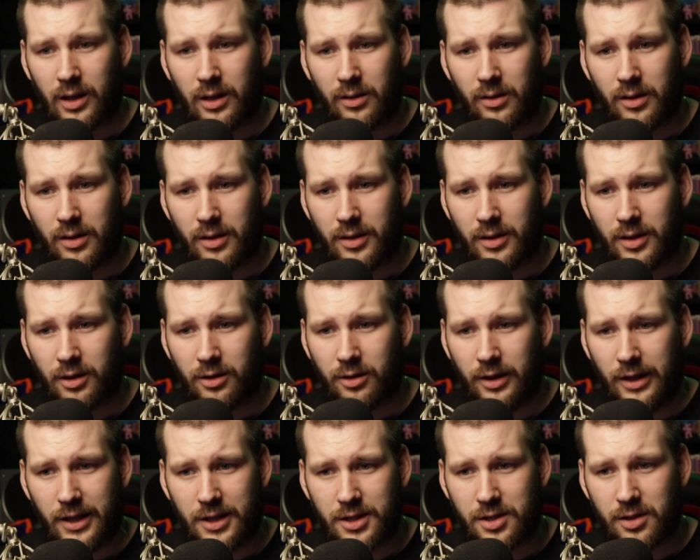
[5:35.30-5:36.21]
Now, the
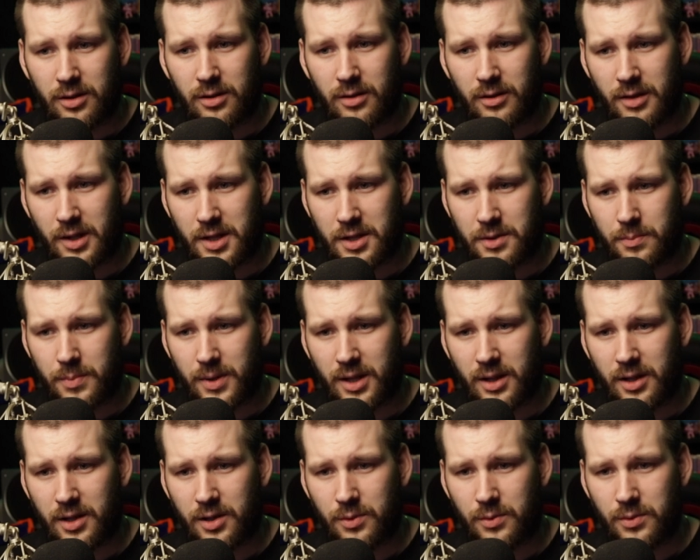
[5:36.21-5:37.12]
connection that is
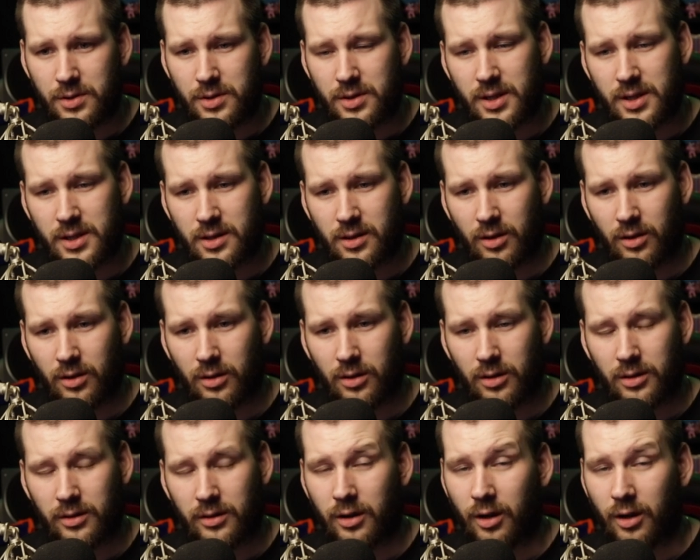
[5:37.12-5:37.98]
being used is called